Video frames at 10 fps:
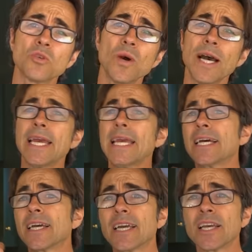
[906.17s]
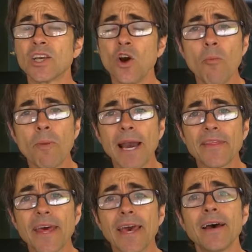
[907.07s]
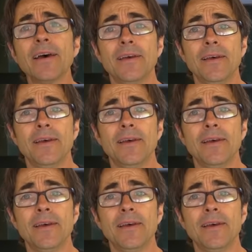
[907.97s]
away and got back there,